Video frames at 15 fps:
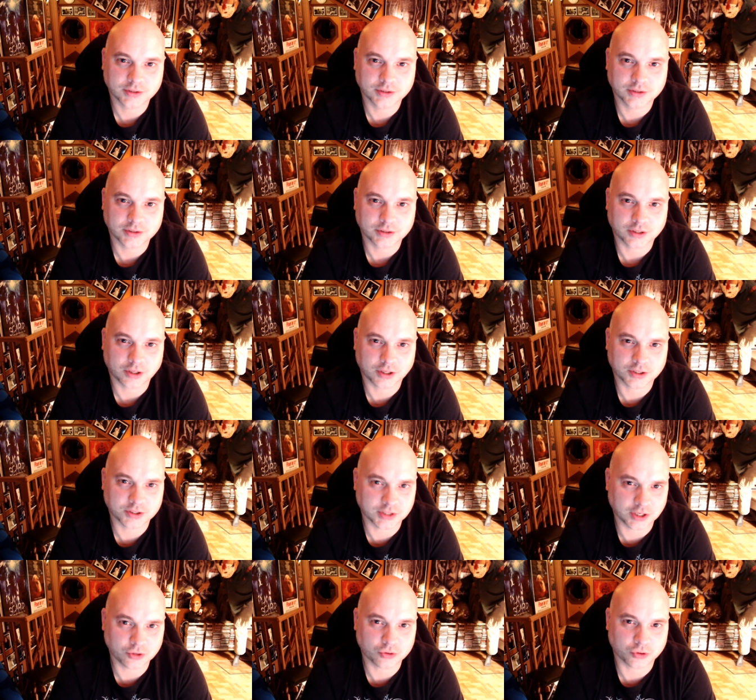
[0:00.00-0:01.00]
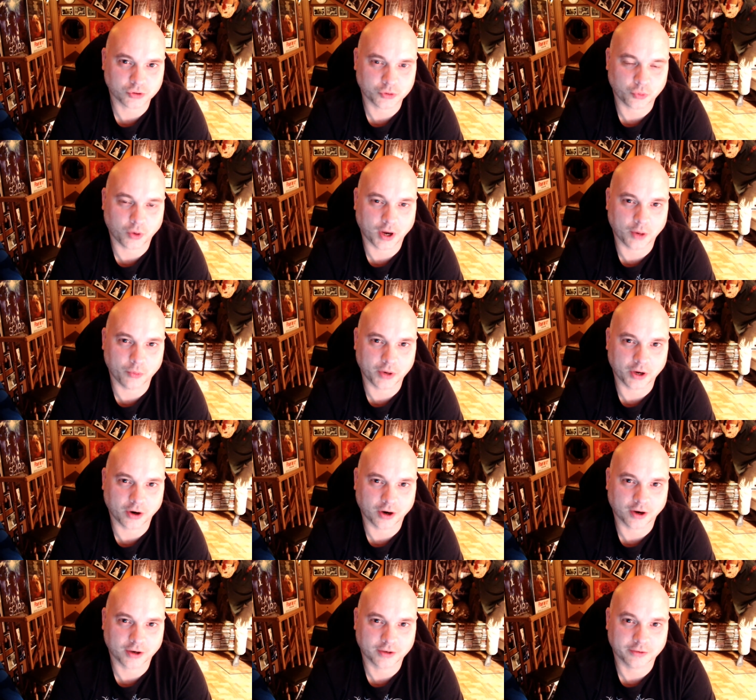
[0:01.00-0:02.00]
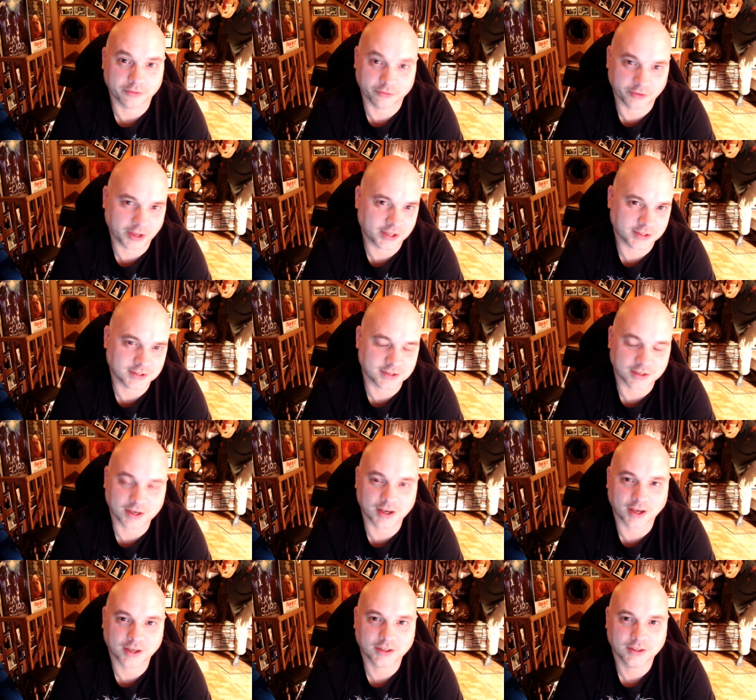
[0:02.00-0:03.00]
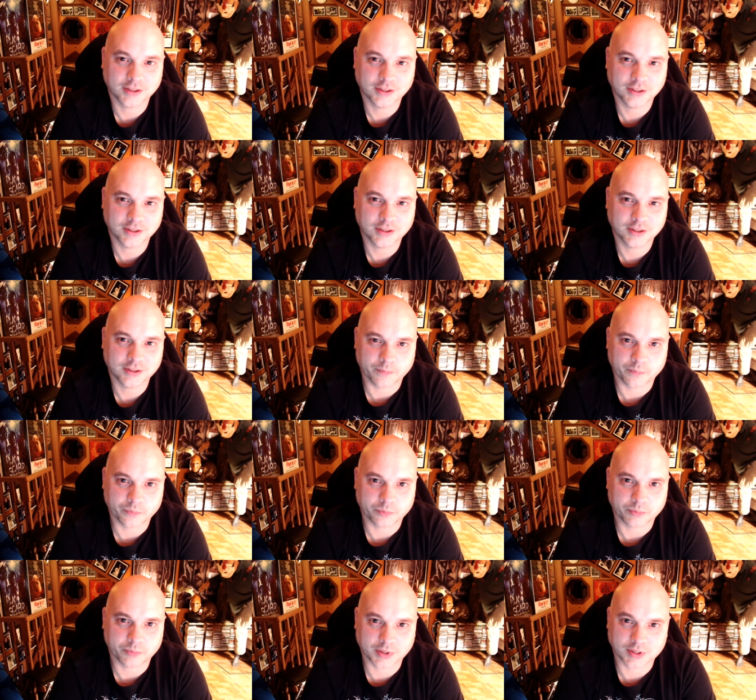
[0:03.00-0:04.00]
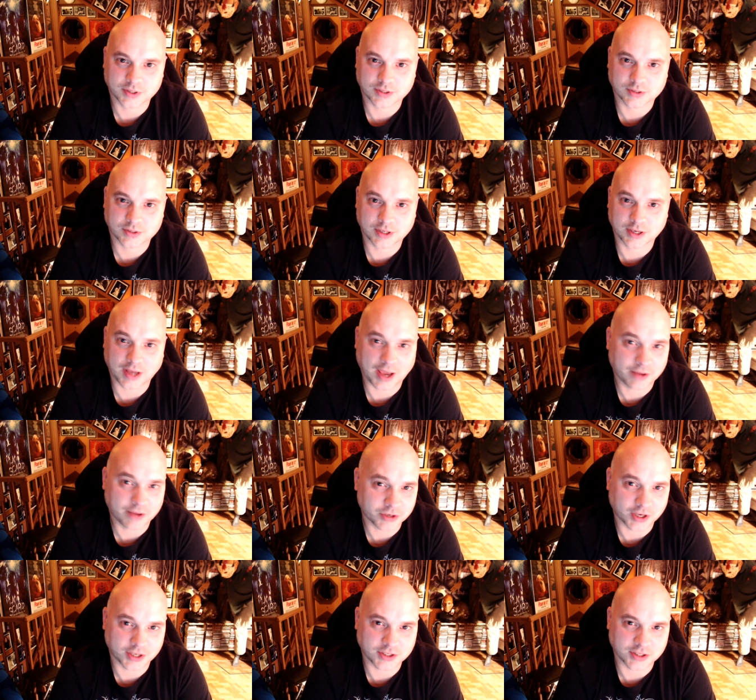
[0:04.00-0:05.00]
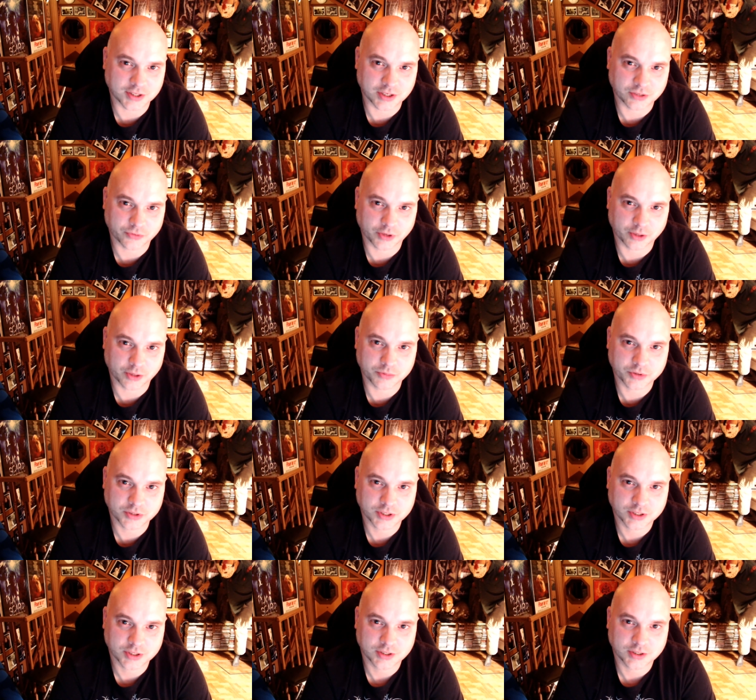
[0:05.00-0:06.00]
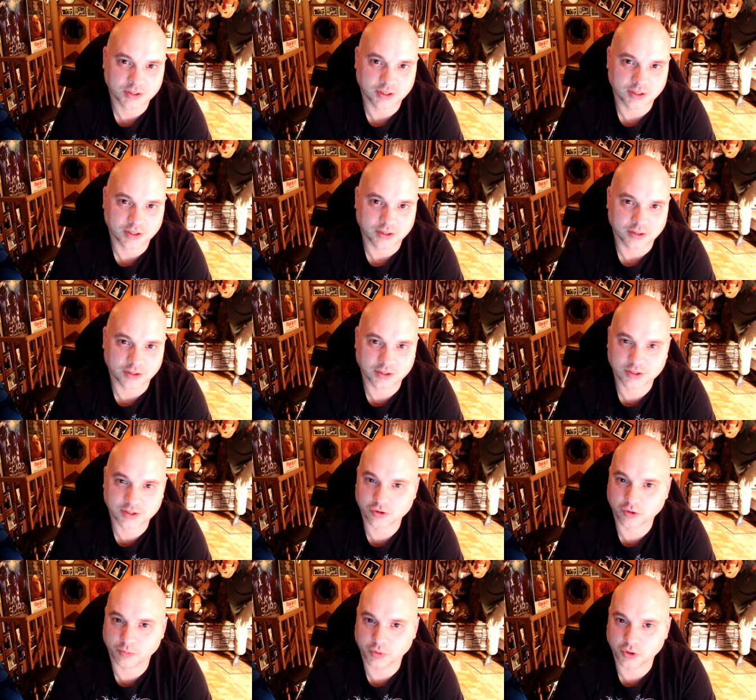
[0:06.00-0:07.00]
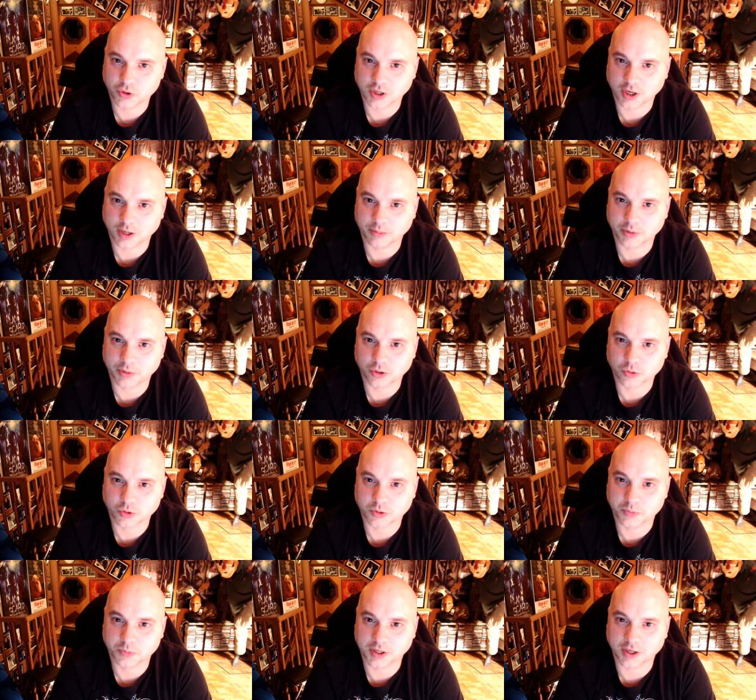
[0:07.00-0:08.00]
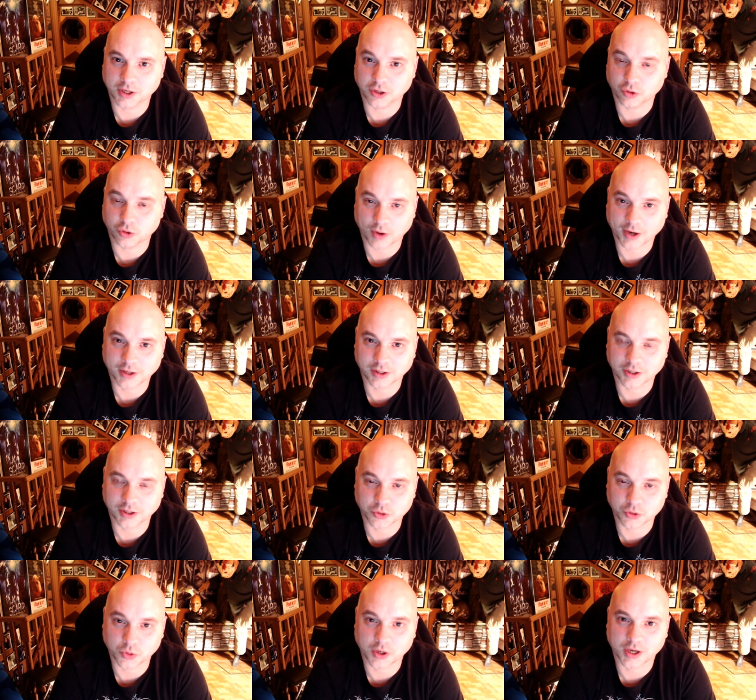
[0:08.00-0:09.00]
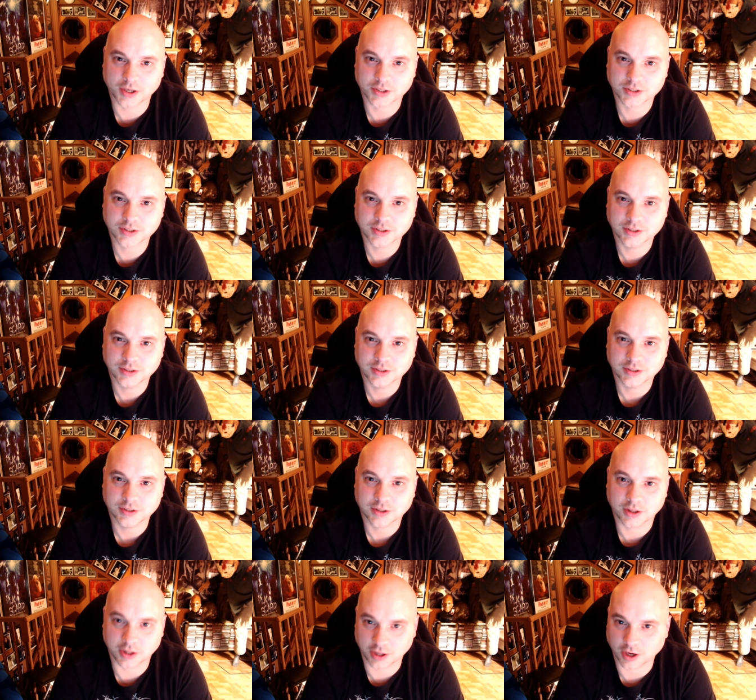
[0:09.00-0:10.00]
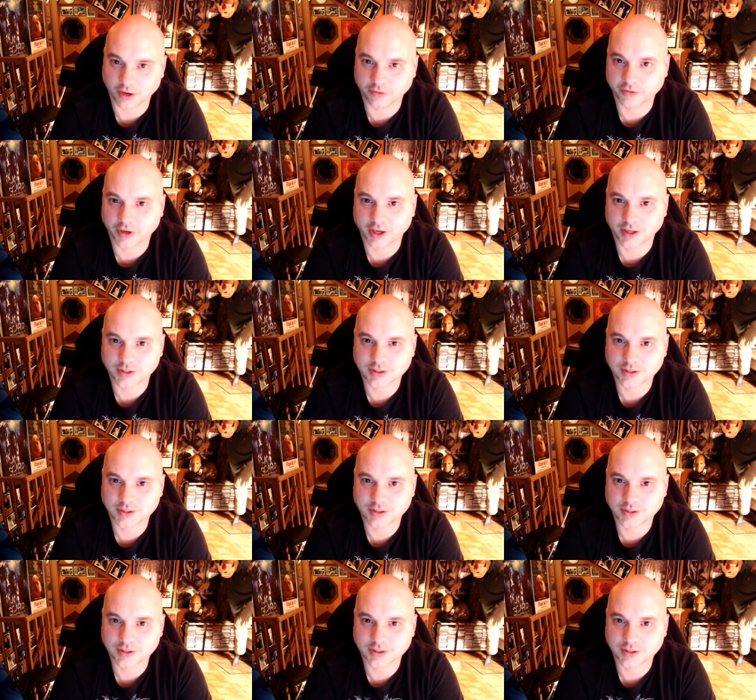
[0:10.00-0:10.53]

are central to why we are fans today. Because in advertising these films, these distribution companies were speaking directly to us, the young fans.